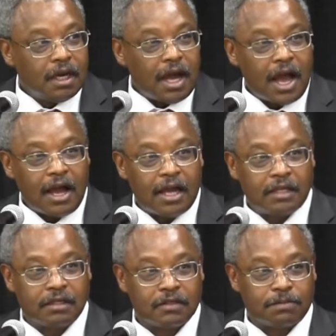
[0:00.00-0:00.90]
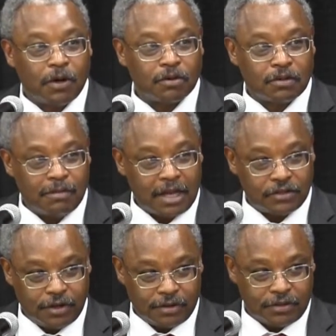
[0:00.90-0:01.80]
I spoke to my
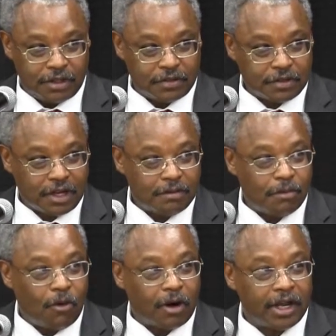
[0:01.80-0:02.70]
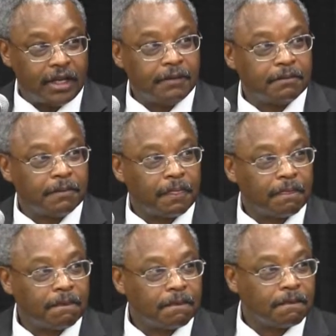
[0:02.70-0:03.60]
church yesterday morning,
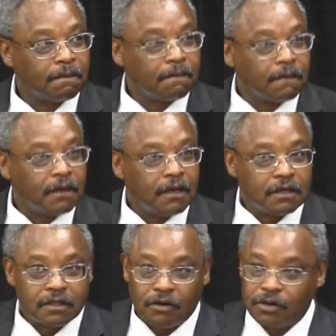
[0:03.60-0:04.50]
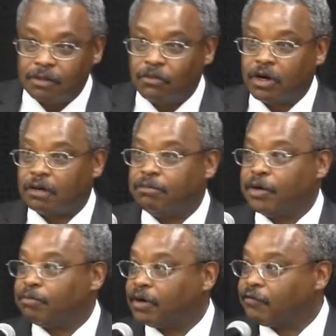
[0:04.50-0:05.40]
told them what a
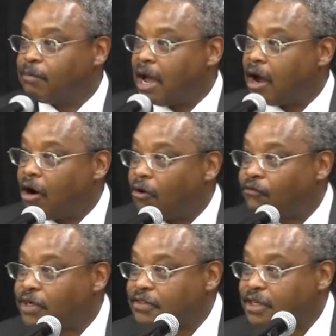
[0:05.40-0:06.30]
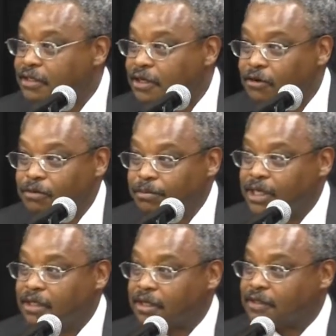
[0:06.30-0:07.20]
member of my office had told
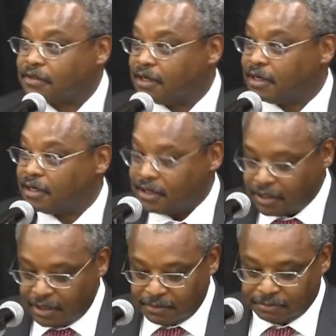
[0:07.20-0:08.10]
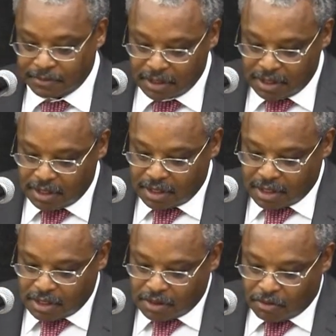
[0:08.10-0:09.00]
me. They said,
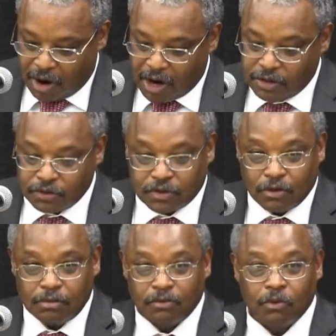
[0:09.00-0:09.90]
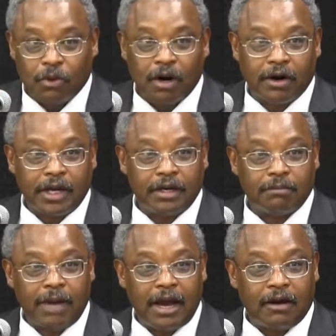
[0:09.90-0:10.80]
why are you so worried
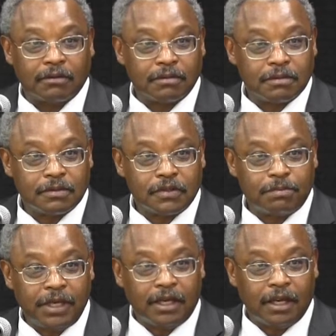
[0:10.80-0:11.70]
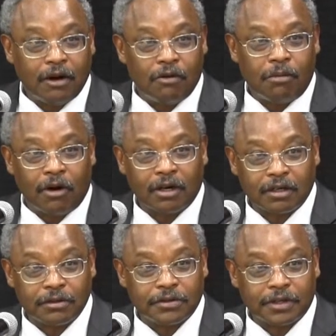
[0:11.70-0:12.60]
about speaking on Martin
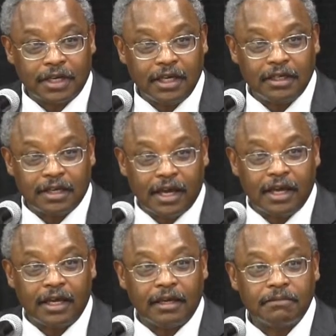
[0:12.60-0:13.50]
Luther King Day?